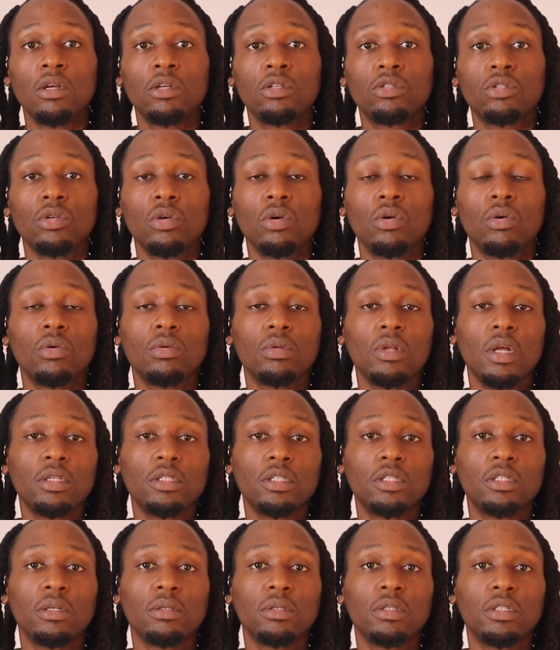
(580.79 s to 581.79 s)
So
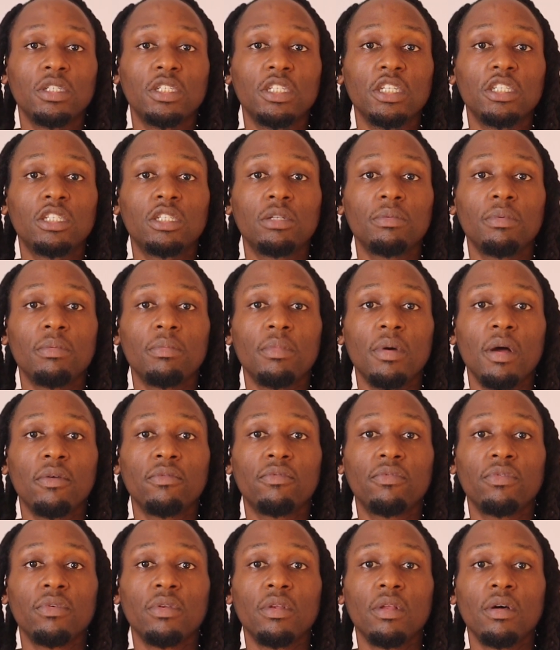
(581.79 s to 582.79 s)
that's just something just to be
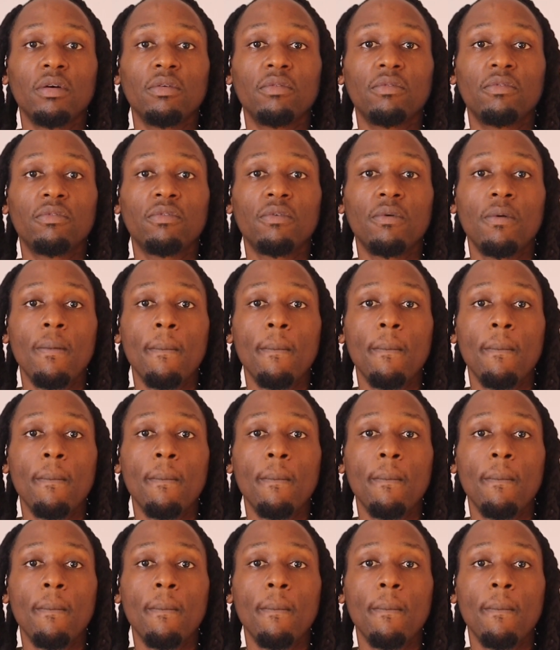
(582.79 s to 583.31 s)
mindful of.